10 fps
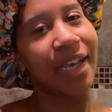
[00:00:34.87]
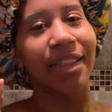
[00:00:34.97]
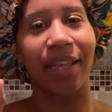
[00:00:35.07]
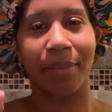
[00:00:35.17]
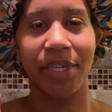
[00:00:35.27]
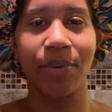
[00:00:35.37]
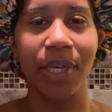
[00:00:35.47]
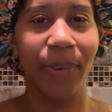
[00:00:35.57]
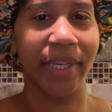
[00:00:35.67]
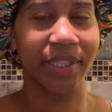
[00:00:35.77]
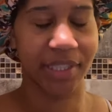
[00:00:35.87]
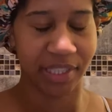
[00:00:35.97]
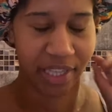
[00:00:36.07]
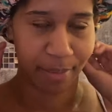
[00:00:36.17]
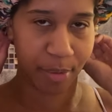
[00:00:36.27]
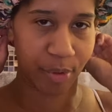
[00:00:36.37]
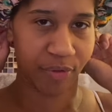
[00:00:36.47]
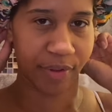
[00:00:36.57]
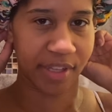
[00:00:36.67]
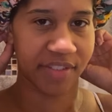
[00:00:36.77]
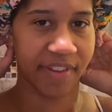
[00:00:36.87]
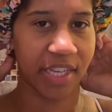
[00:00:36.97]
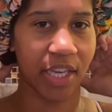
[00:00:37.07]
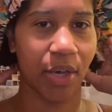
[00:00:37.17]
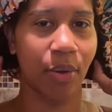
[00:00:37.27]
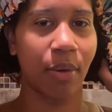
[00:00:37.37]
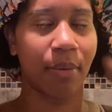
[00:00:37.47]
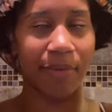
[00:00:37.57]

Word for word: Let me do a quick disclaimer before this video.